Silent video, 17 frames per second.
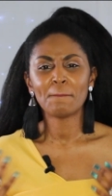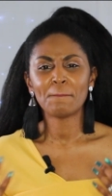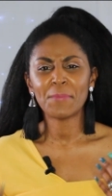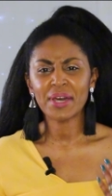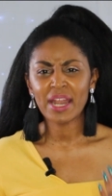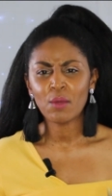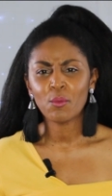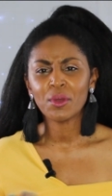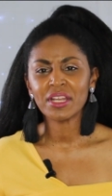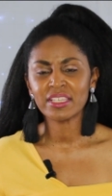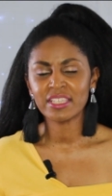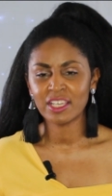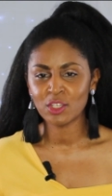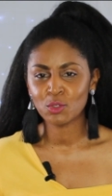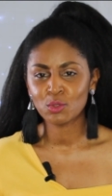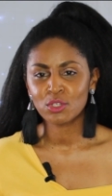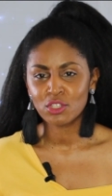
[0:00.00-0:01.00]
but I want to
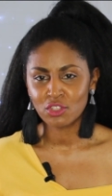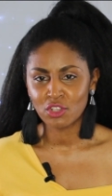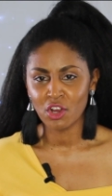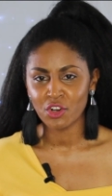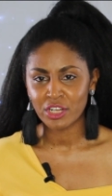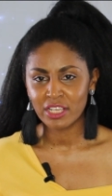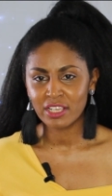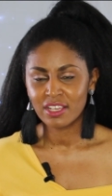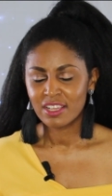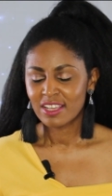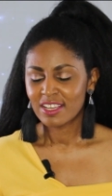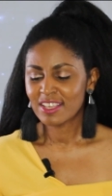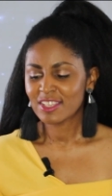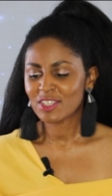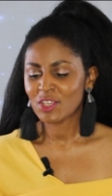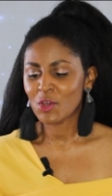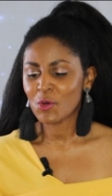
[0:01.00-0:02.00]
get you started.
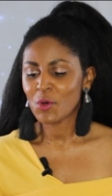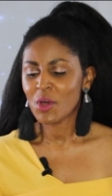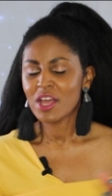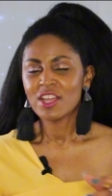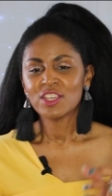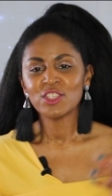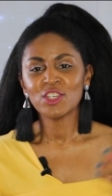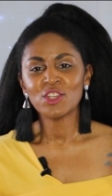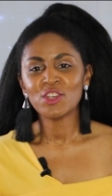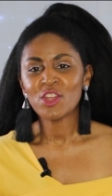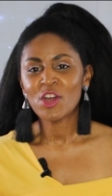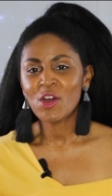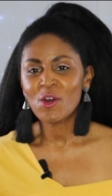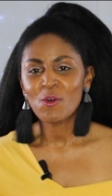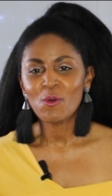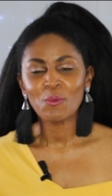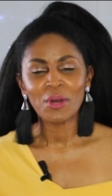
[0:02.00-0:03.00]
So you
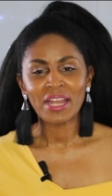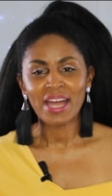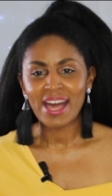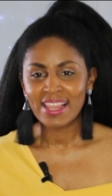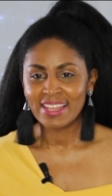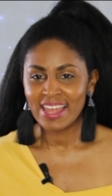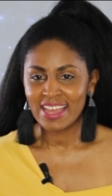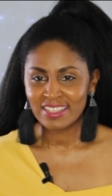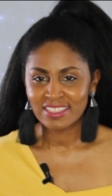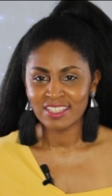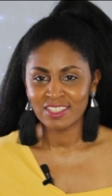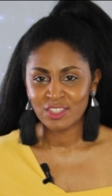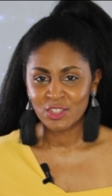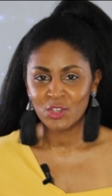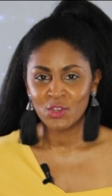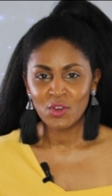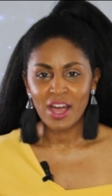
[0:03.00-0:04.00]
know what I like to
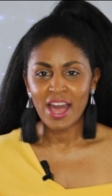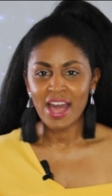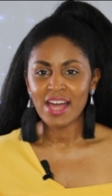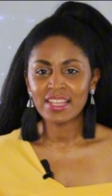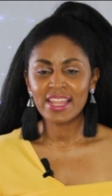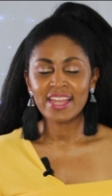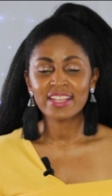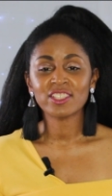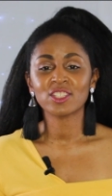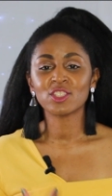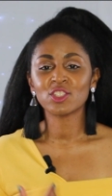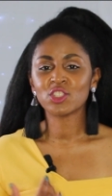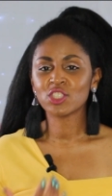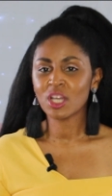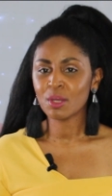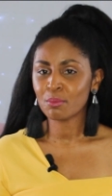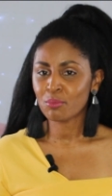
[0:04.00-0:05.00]
do. I like to
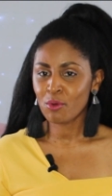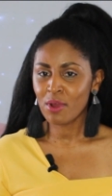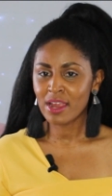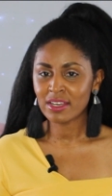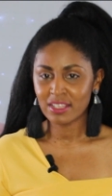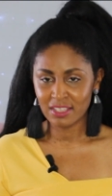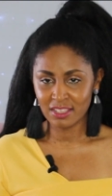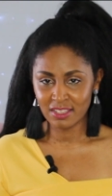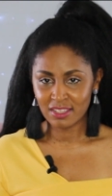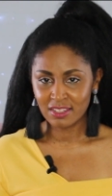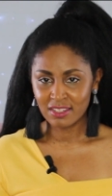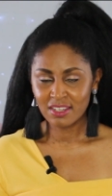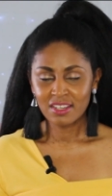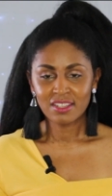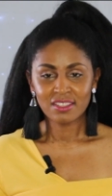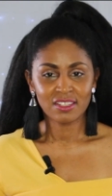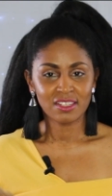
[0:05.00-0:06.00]
jump right in
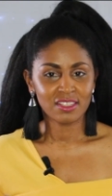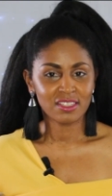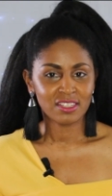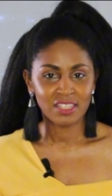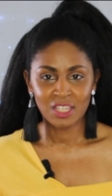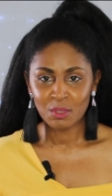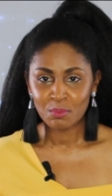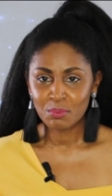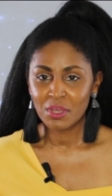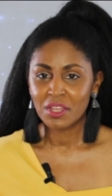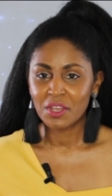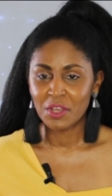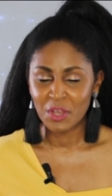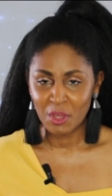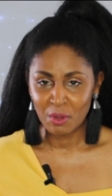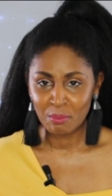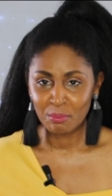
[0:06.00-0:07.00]
to tip
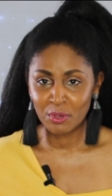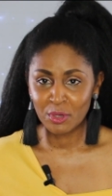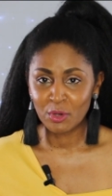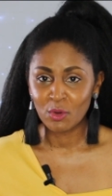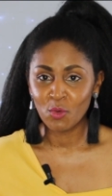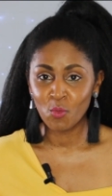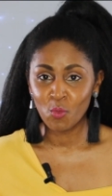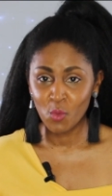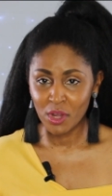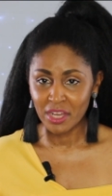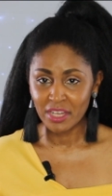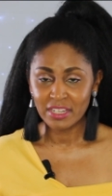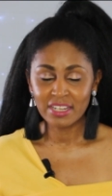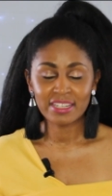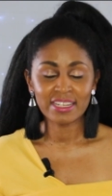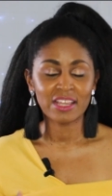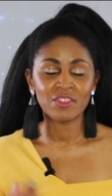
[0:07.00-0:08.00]
number
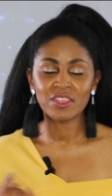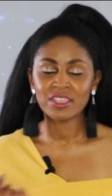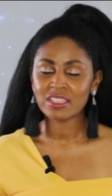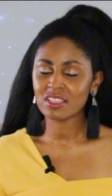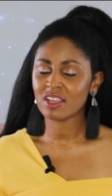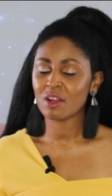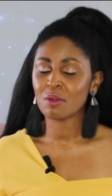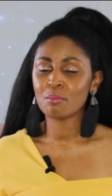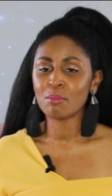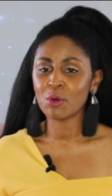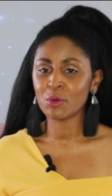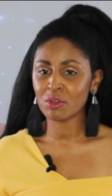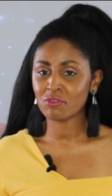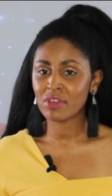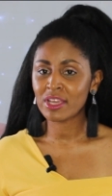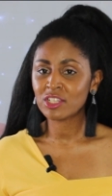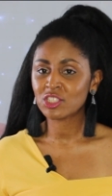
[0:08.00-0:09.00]
1. Now, this is our
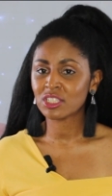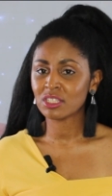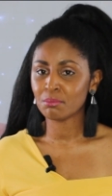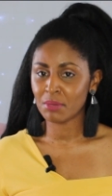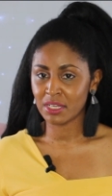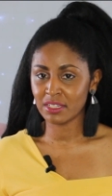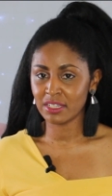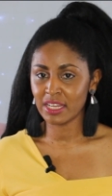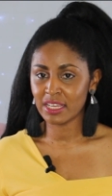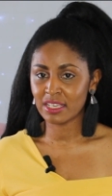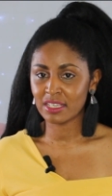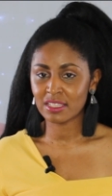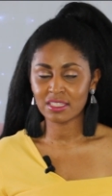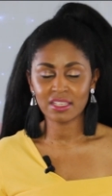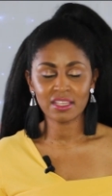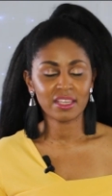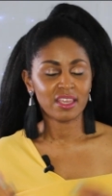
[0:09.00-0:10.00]
Motivation
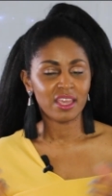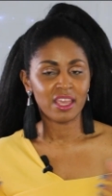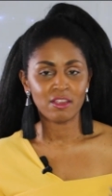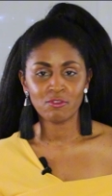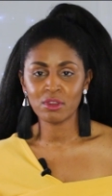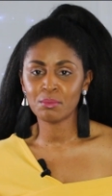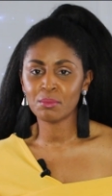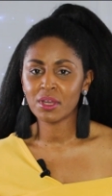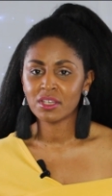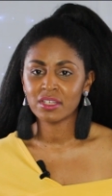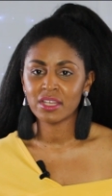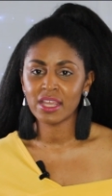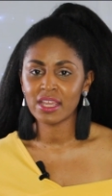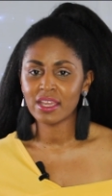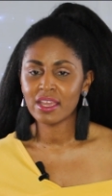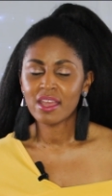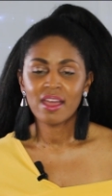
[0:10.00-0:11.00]
Mondays. Every
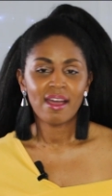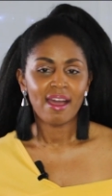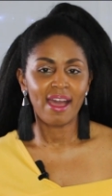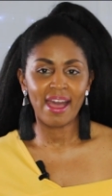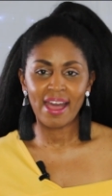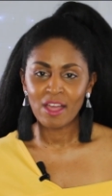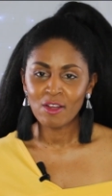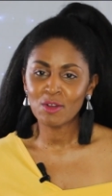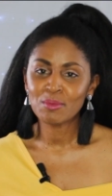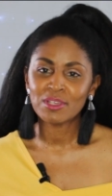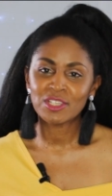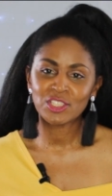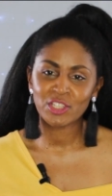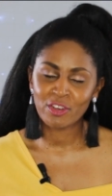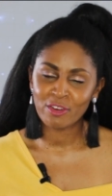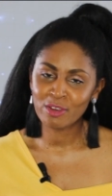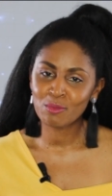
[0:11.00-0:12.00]
Monday, I will be
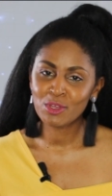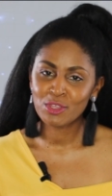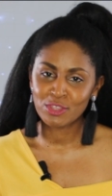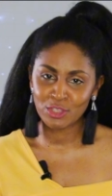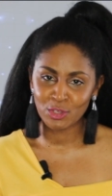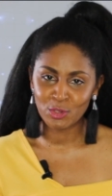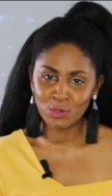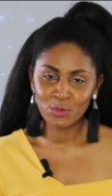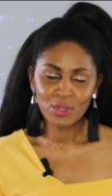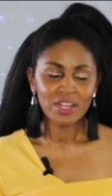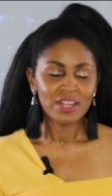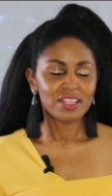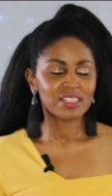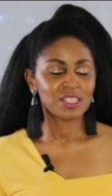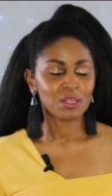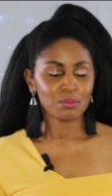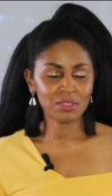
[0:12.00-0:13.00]
sharing with you
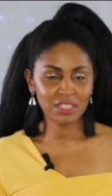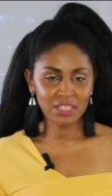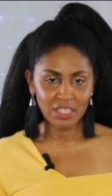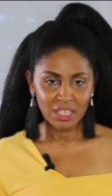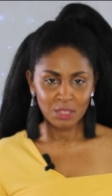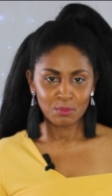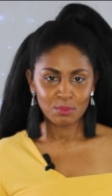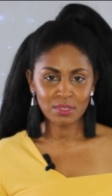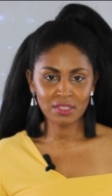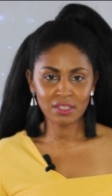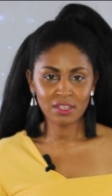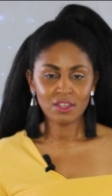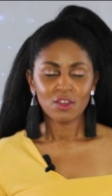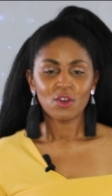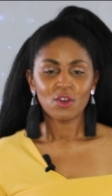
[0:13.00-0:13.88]
some tips